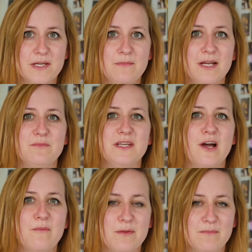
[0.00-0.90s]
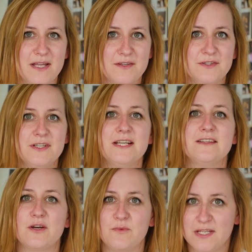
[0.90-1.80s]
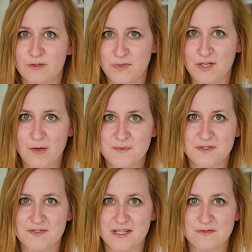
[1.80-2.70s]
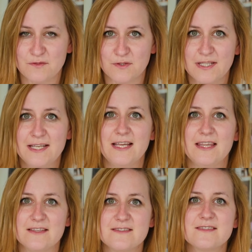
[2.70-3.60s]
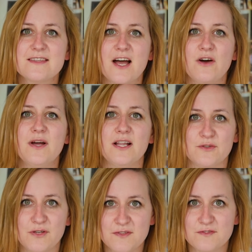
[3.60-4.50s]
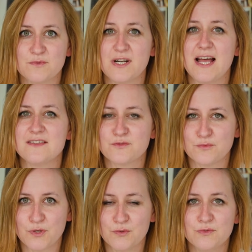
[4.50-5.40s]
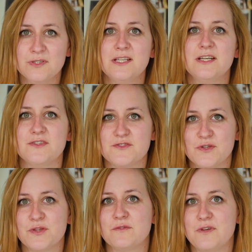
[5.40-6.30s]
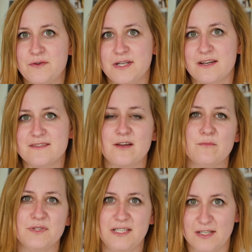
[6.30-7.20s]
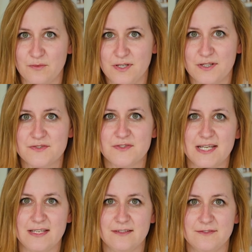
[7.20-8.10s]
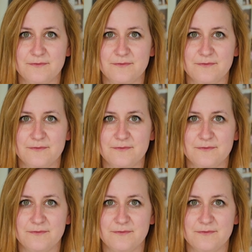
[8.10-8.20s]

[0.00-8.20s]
them, and becoming better that we can become successful. And this is how Hello Customer has grown until the very nice company that we are today.